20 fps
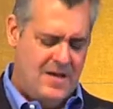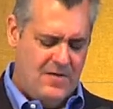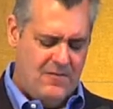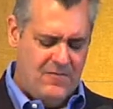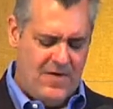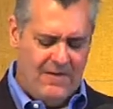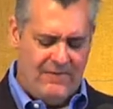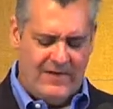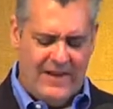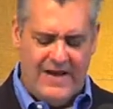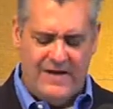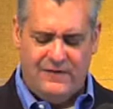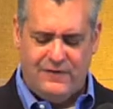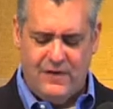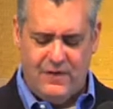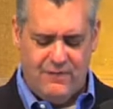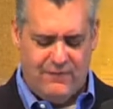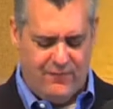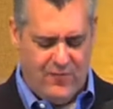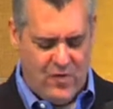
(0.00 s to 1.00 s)

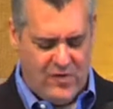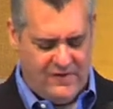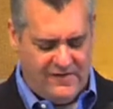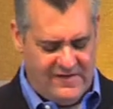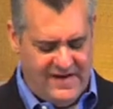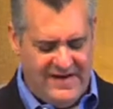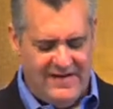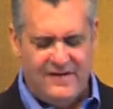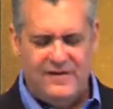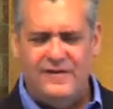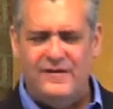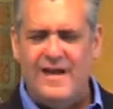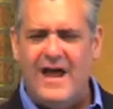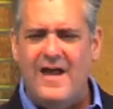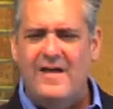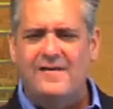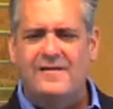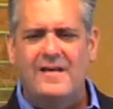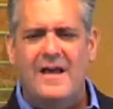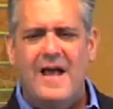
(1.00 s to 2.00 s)
Revelation 14
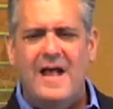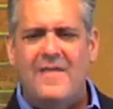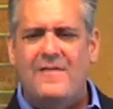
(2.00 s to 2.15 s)
says,